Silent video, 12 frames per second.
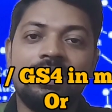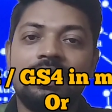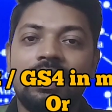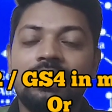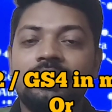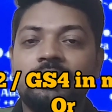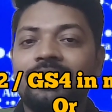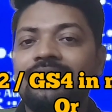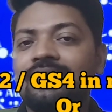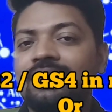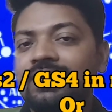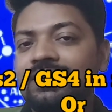And you can
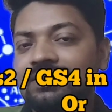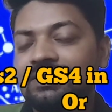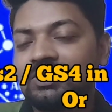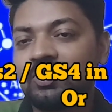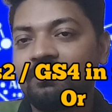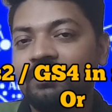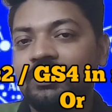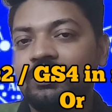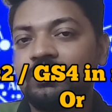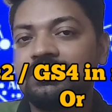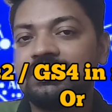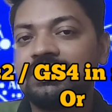relate this topic
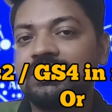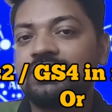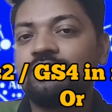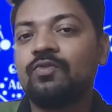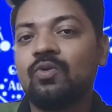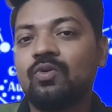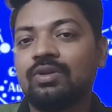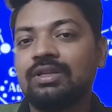to GS4,